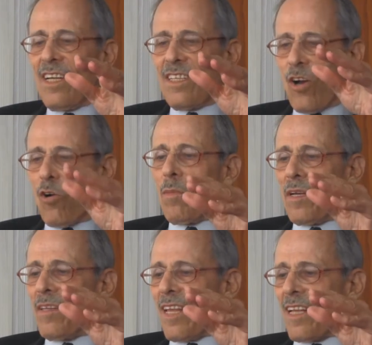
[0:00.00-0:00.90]
told
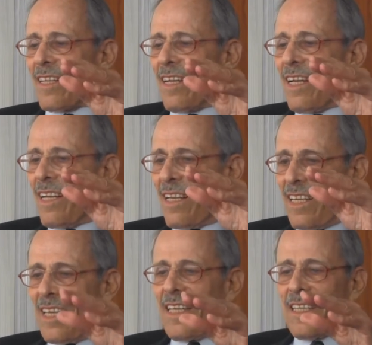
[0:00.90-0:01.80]
me that
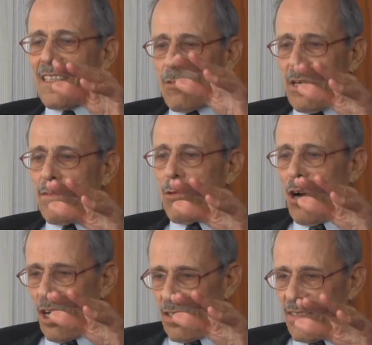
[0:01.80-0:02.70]
he and Griff
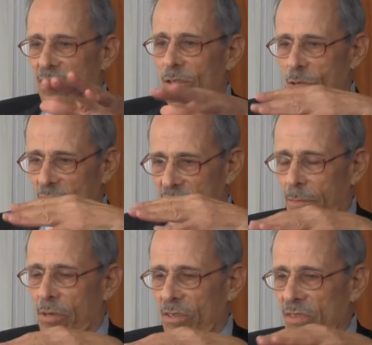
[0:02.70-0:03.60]
Ross, who was the
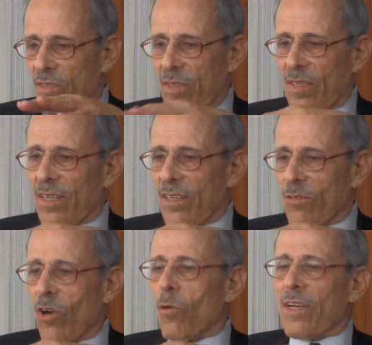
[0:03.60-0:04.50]
person who
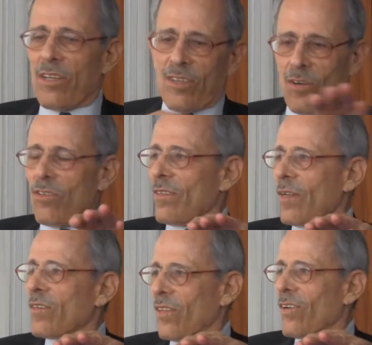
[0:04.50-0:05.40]
told me to go
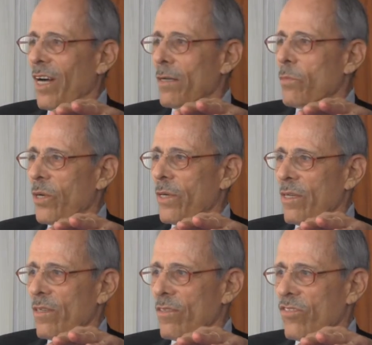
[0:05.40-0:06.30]
into the
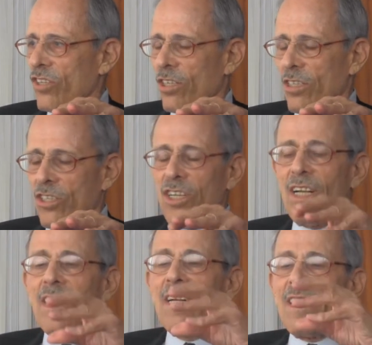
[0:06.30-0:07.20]
library and search,
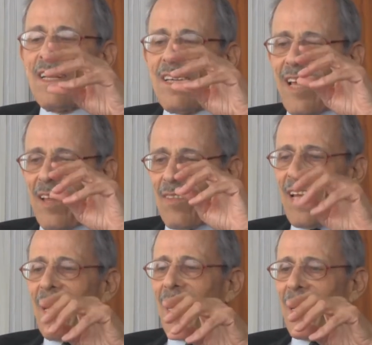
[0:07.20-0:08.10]
that
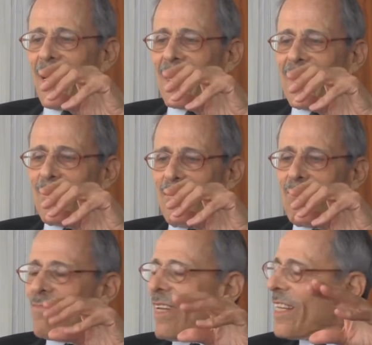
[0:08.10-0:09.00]
they had,
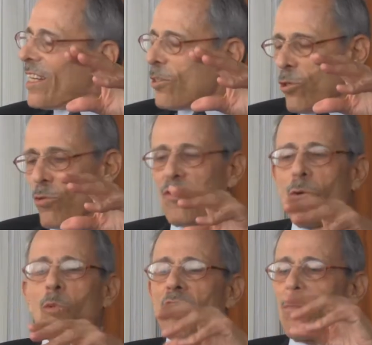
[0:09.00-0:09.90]
he didn't use the
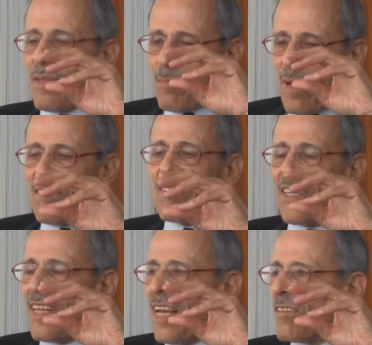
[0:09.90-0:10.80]
word, but basically
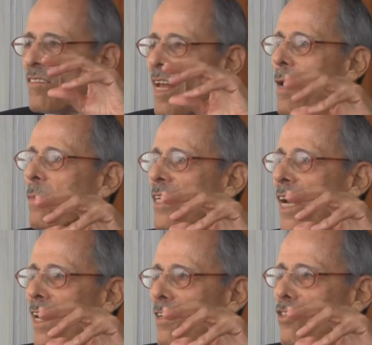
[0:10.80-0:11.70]
they had
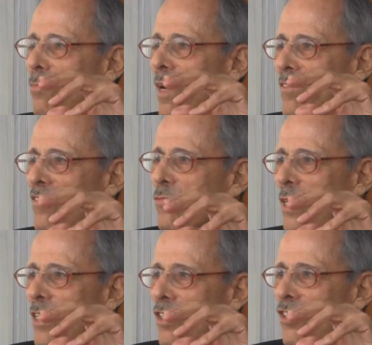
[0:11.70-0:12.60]
sabotaged my
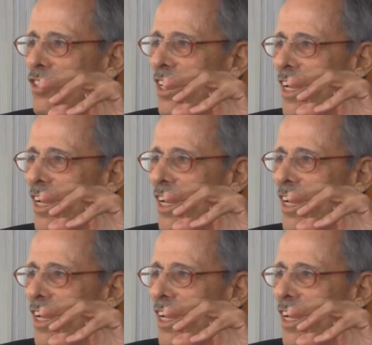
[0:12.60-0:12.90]
Swedish